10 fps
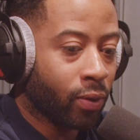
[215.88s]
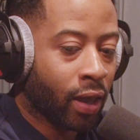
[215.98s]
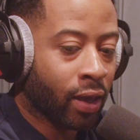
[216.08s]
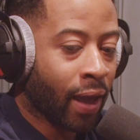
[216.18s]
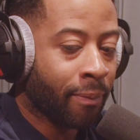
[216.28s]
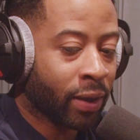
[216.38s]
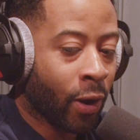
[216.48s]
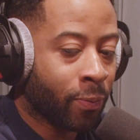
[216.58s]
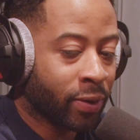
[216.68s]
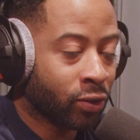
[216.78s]
it can be
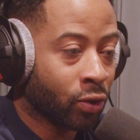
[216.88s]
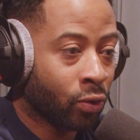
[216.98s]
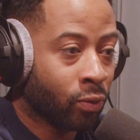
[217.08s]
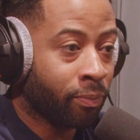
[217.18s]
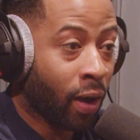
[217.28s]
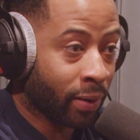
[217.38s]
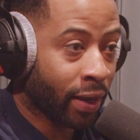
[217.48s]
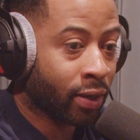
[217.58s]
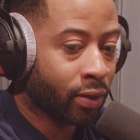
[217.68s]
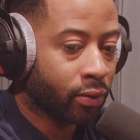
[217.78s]
open to
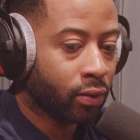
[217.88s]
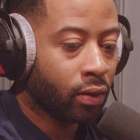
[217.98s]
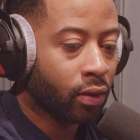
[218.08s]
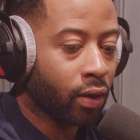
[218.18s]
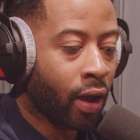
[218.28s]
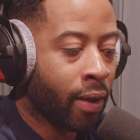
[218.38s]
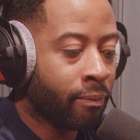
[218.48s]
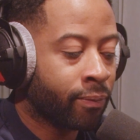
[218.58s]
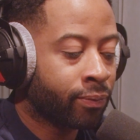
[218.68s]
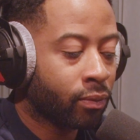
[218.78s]
public,
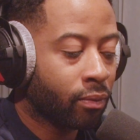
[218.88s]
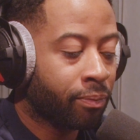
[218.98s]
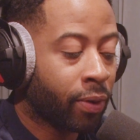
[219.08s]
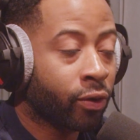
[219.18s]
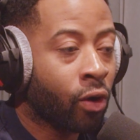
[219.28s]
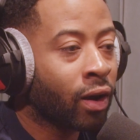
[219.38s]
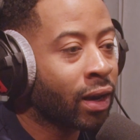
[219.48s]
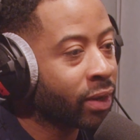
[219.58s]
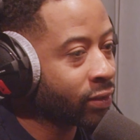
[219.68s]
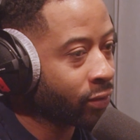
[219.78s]
um, but there are
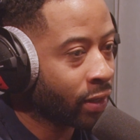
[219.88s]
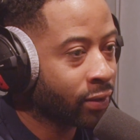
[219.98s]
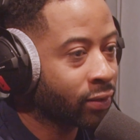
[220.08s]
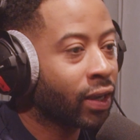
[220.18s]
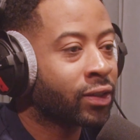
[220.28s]
limits on this.